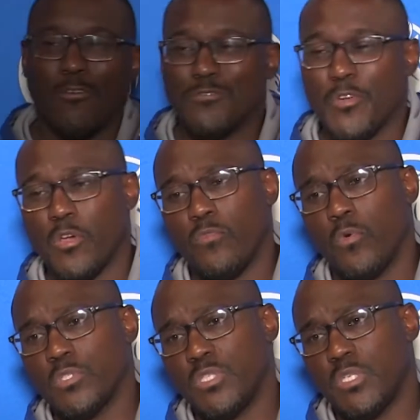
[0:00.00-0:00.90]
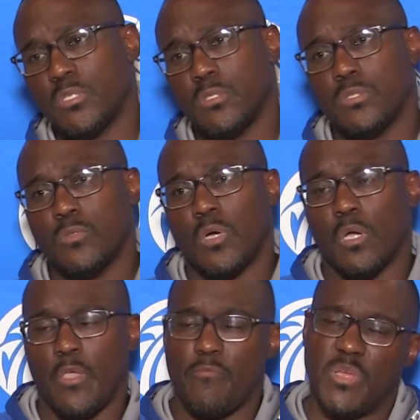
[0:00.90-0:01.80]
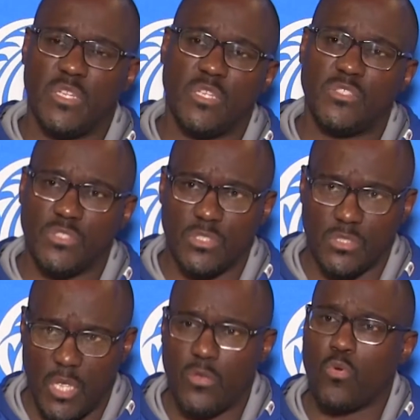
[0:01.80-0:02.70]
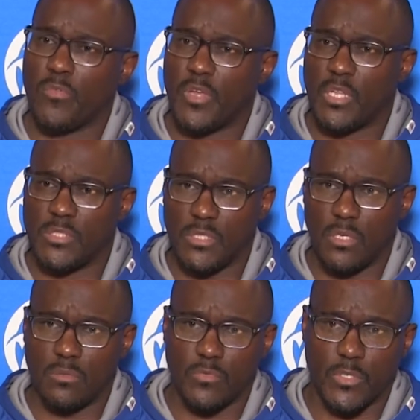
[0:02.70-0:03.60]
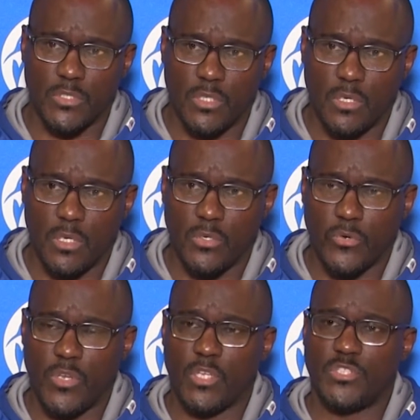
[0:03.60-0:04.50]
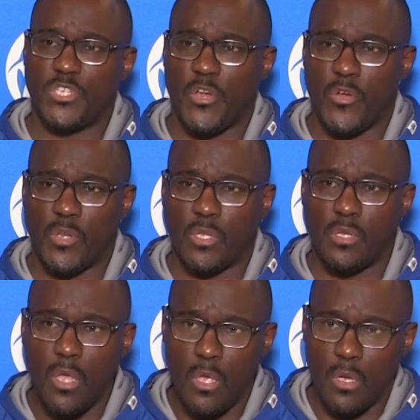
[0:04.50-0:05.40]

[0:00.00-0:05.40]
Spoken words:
was very fortunate to have been at NC State, North Carolina State University, under Dick Sheridan,